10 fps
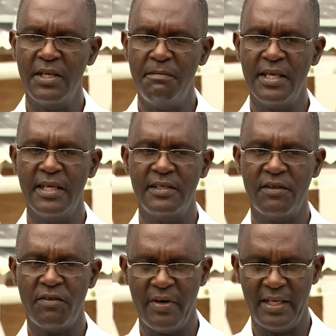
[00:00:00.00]
of the biggest
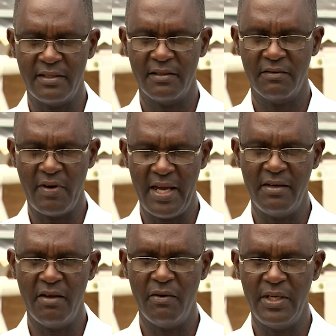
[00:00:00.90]
threats
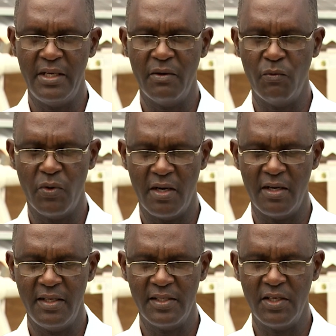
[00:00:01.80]
right now in the
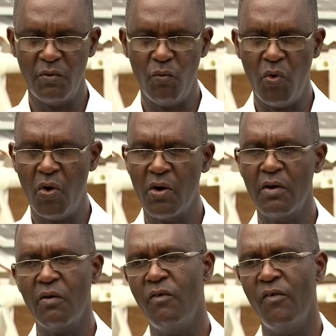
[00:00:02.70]
world is not
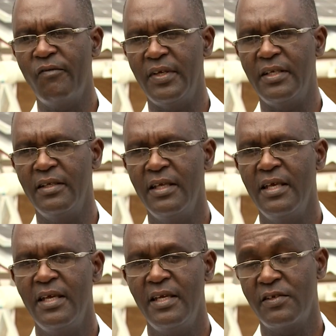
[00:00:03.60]
war or COVID,
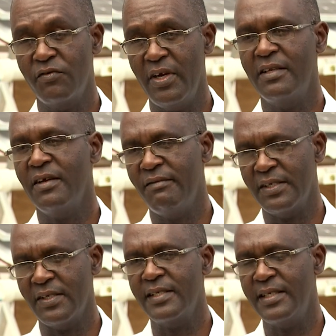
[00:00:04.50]
is really to have a
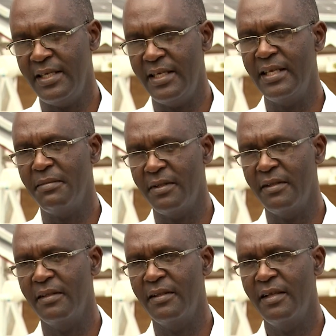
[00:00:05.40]

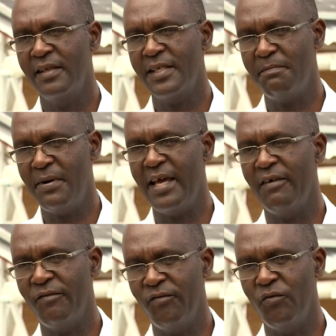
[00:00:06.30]
sustainable supply
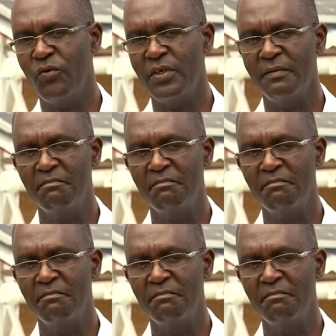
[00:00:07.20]
of food.